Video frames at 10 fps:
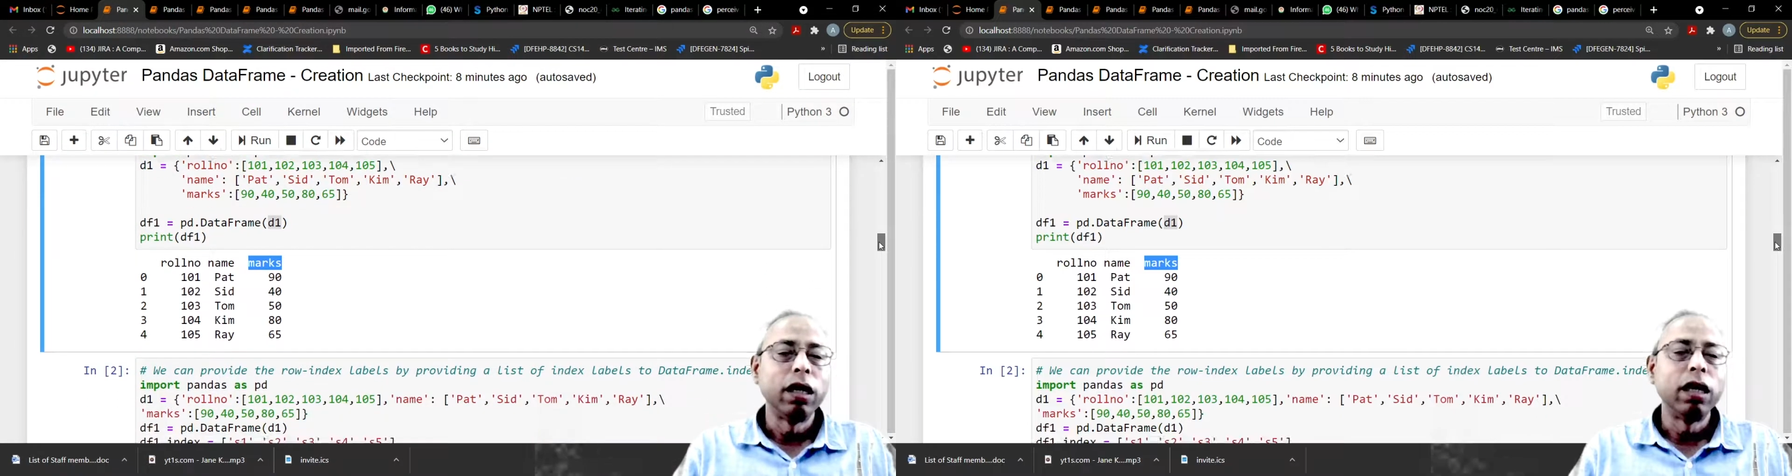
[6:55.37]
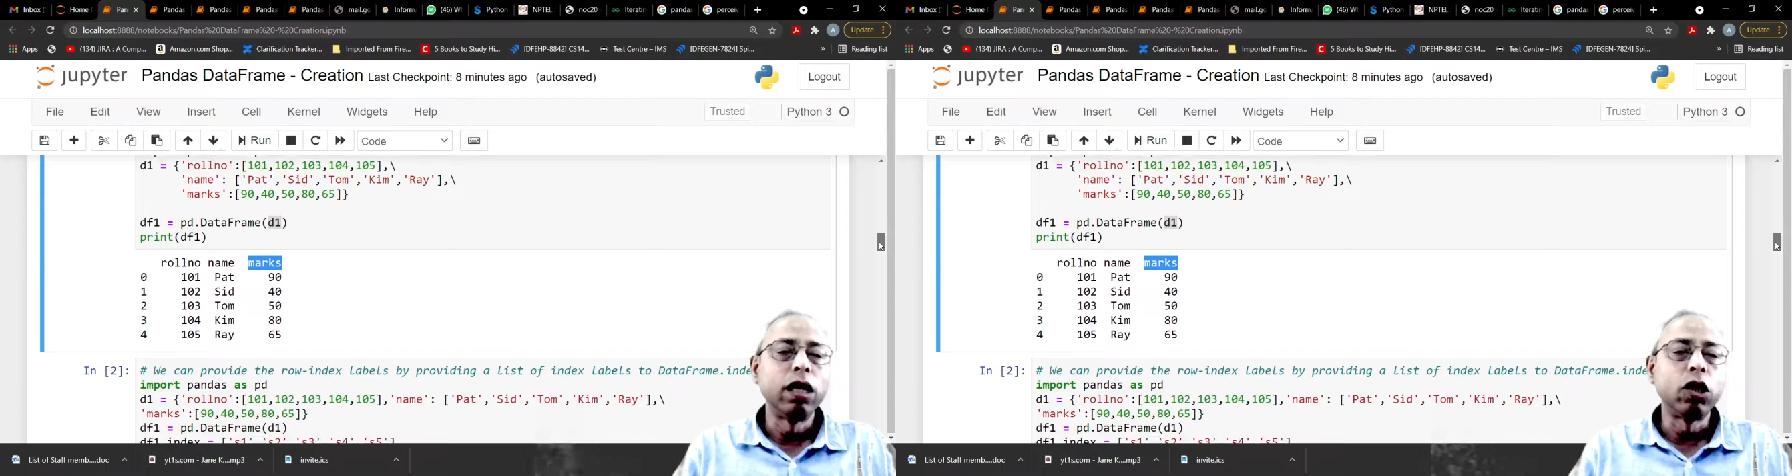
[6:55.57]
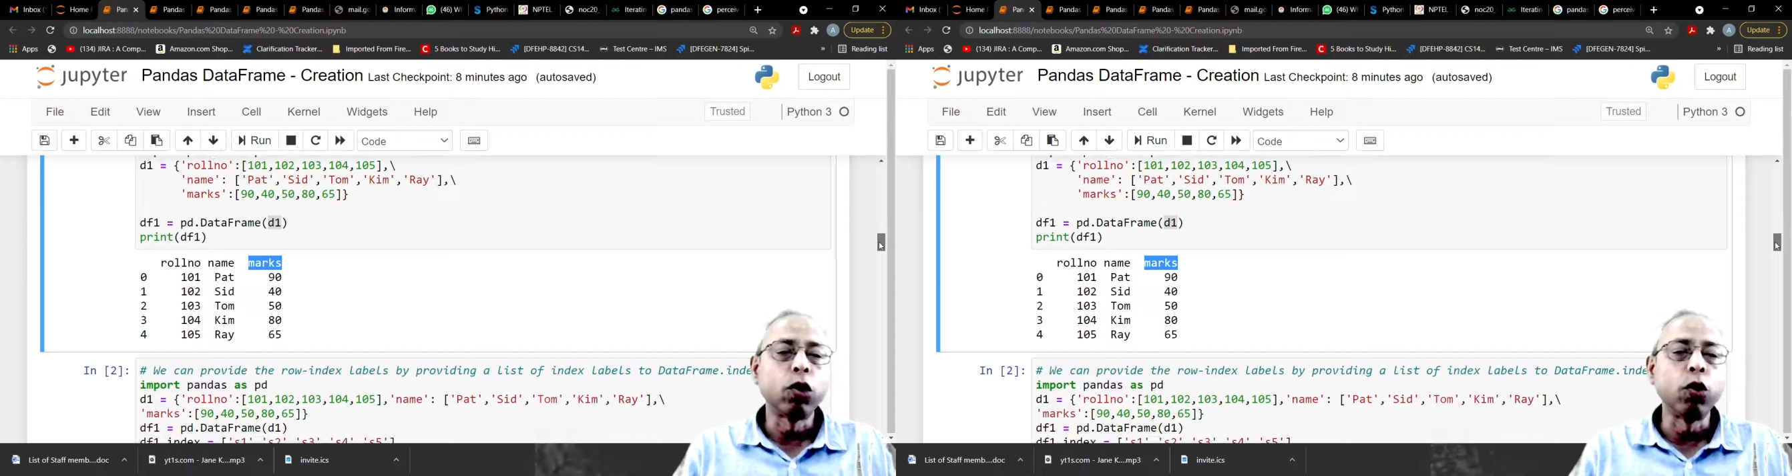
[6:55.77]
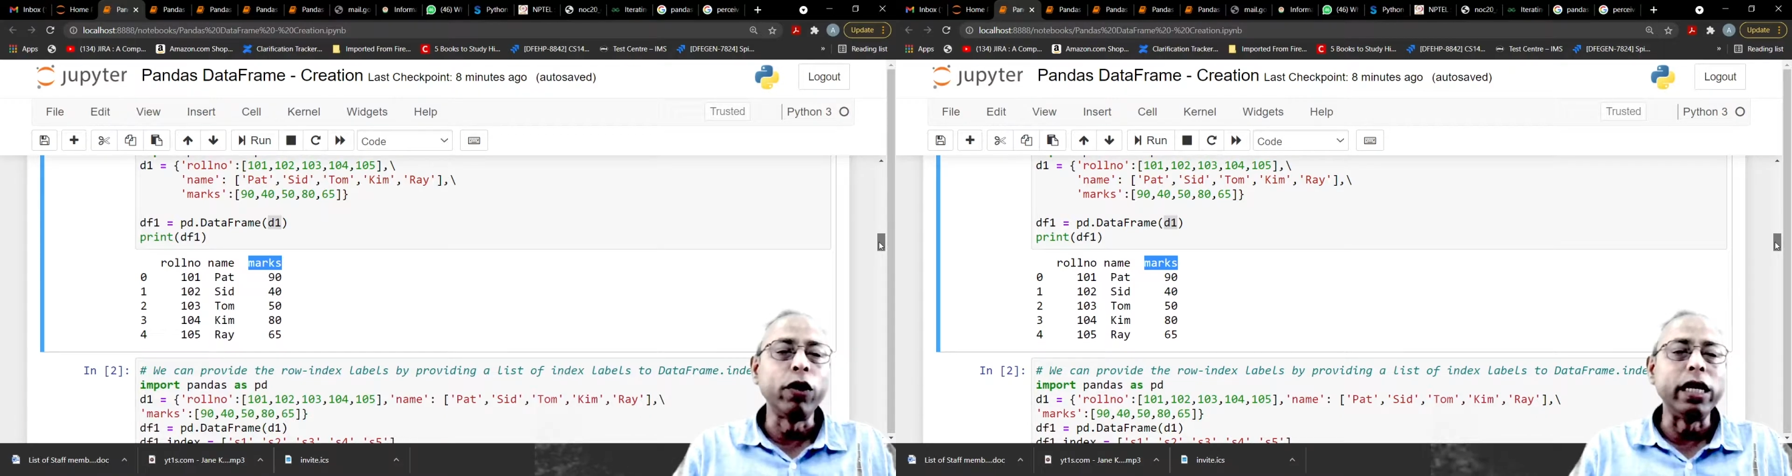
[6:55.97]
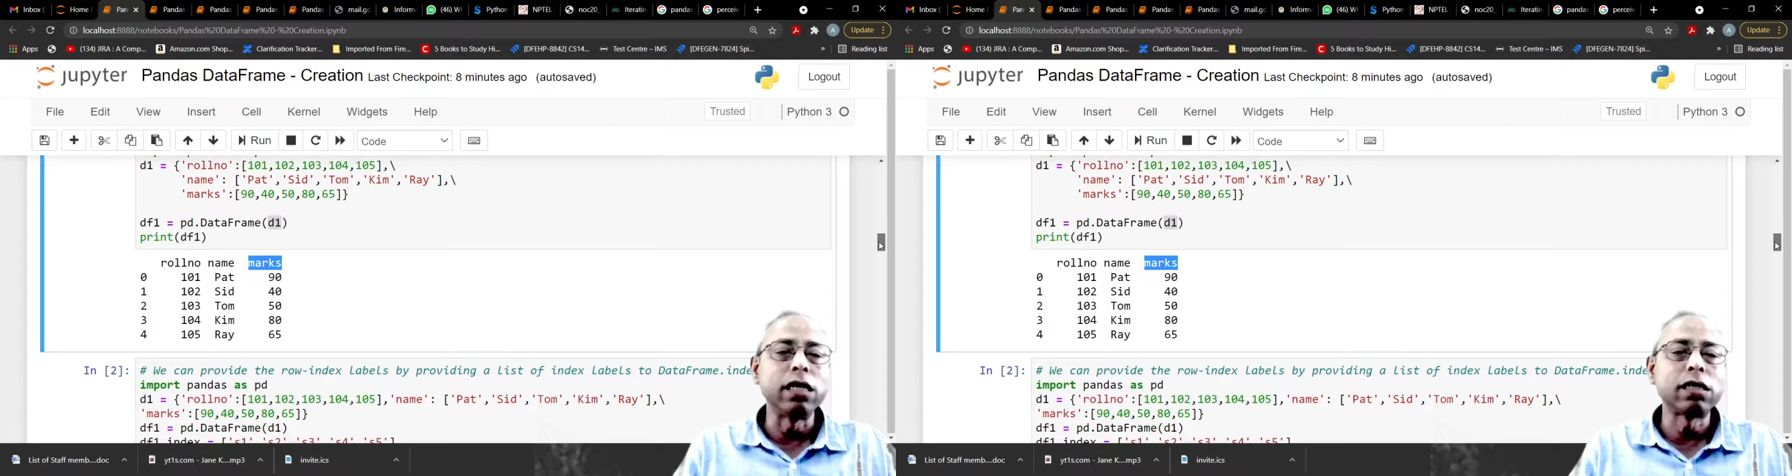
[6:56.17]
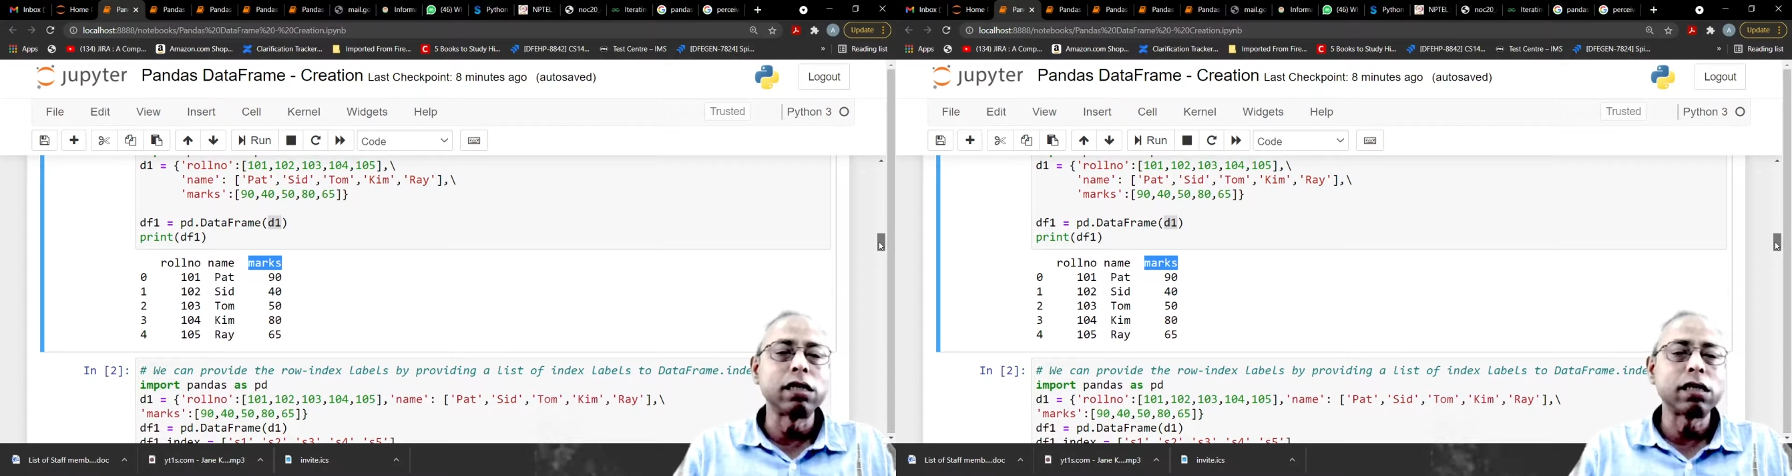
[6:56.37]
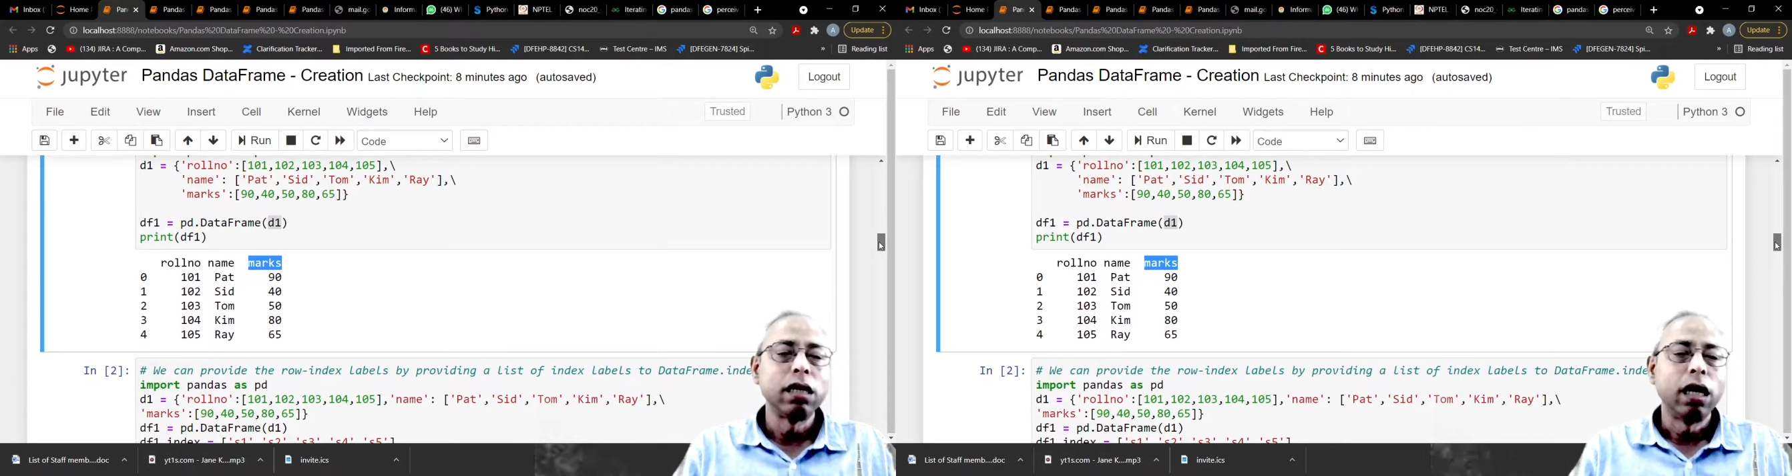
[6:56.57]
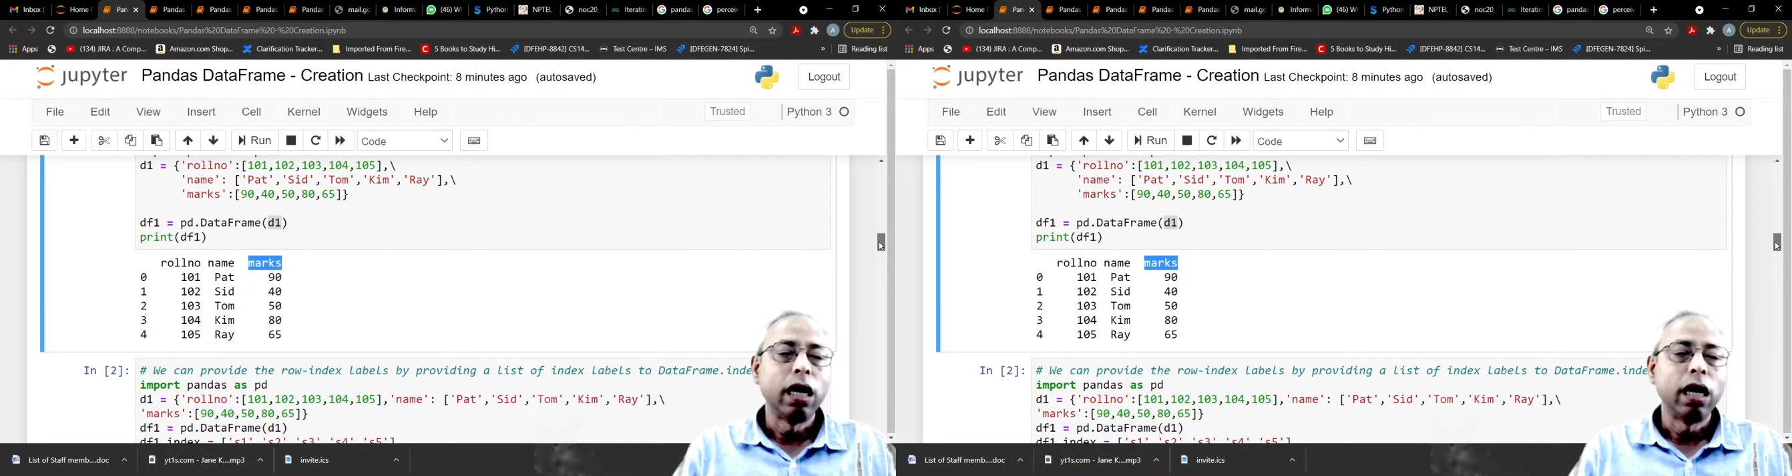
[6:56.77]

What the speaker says: row indices